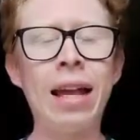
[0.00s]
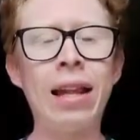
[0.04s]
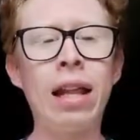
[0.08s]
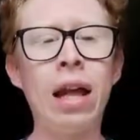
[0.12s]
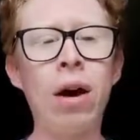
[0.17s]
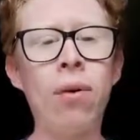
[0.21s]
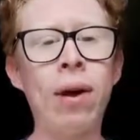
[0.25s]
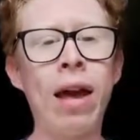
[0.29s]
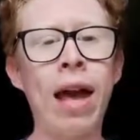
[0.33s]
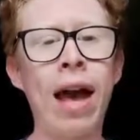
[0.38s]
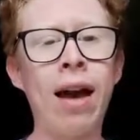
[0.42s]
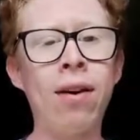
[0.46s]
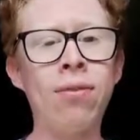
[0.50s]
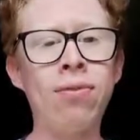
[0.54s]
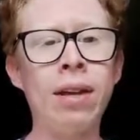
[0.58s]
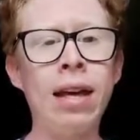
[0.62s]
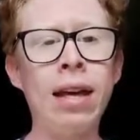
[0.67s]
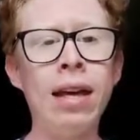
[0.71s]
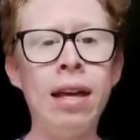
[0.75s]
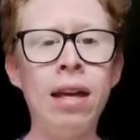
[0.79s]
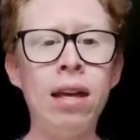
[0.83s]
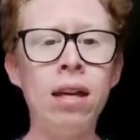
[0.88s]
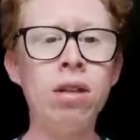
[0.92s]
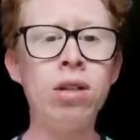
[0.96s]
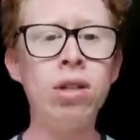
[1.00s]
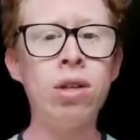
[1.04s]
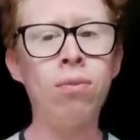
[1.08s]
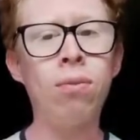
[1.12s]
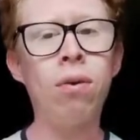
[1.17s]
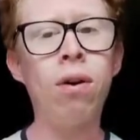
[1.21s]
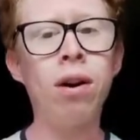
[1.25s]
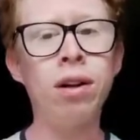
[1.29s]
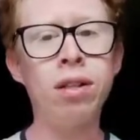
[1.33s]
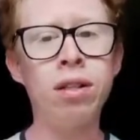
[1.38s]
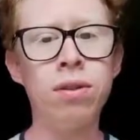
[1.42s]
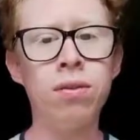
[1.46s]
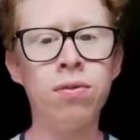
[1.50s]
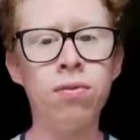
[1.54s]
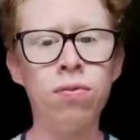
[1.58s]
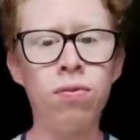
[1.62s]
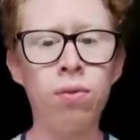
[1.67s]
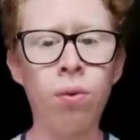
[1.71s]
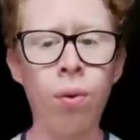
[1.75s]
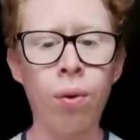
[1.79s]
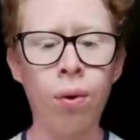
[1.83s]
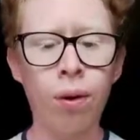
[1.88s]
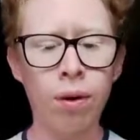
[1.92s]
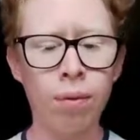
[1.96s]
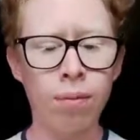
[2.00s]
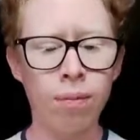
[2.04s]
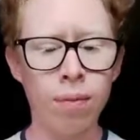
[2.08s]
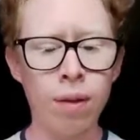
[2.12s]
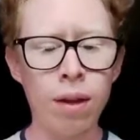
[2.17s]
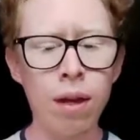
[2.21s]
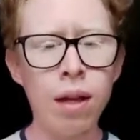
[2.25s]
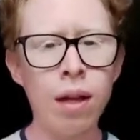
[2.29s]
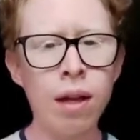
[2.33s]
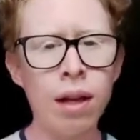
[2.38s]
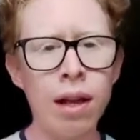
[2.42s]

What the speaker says: Now we have the interrogative form.